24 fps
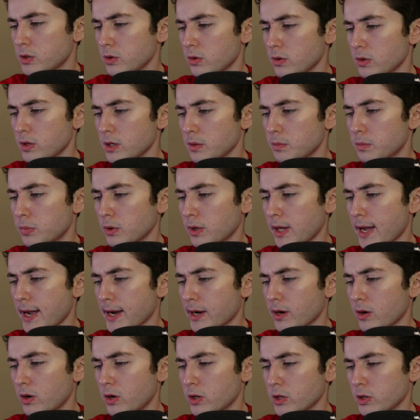to the
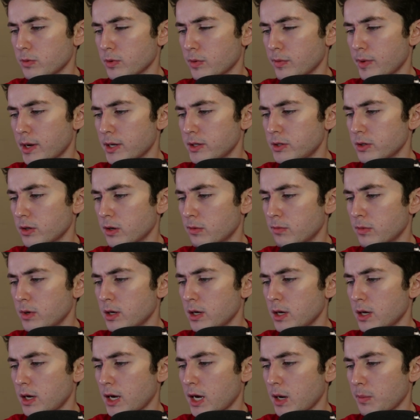black on the Momentum,
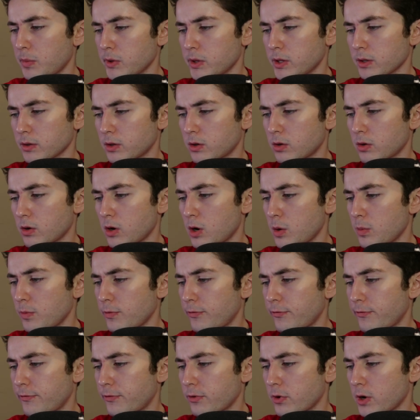but the chrome
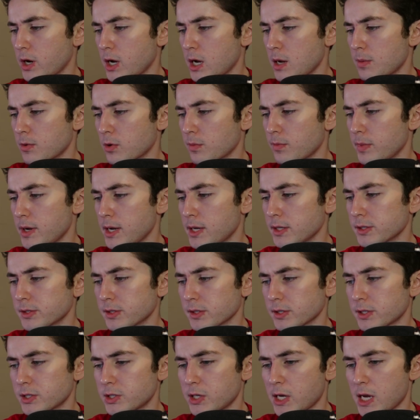frame remains
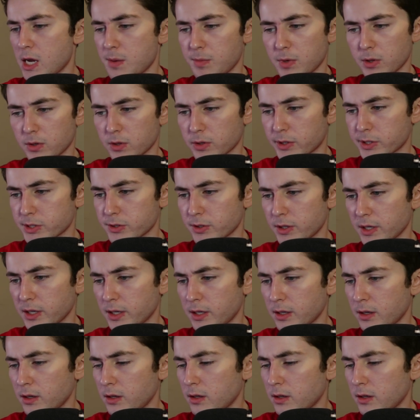the same, it looks like.